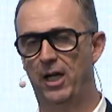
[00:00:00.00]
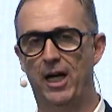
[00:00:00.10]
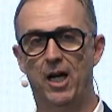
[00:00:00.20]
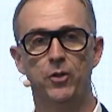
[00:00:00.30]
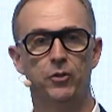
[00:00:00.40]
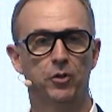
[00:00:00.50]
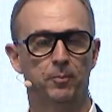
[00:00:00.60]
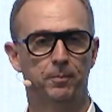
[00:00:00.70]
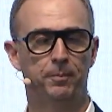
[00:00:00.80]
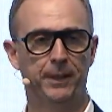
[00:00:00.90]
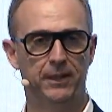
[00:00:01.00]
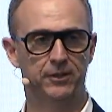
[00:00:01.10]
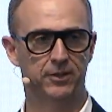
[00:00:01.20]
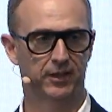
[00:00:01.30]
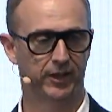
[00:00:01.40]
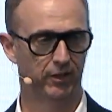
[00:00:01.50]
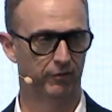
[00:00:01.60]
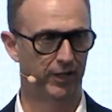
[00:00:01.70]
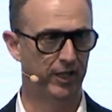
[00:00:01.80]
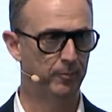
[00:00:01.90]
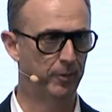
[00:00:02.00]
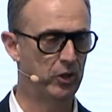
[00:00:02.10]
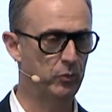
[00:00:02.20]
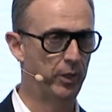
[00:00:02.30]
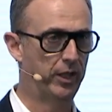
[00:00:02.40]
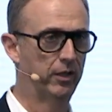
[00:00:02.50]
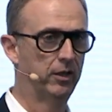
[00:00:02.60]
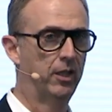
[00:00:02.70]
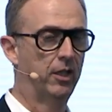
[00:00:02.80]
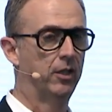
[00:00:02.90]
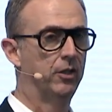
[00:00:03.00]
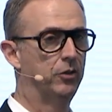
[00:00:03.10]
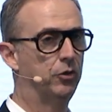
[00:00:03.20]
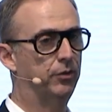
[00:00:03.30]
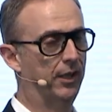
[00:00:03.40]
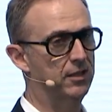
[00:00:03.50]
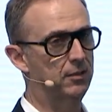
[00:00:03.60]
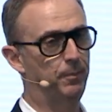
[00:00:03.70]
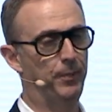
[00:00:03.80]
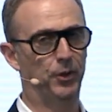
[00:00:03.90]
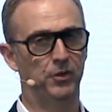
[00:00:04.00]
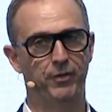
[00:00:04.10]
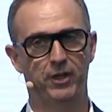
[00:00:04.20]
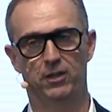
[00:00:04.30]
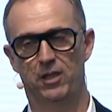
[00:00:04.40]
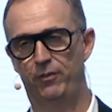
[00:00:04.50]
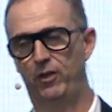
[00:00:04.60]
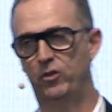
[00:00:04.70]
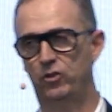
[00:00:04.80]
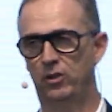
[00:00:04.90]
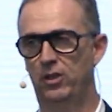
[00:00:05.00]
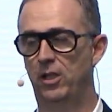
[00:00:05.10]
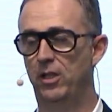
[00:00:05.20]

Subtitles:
how do you build an environment where you trust, per definition,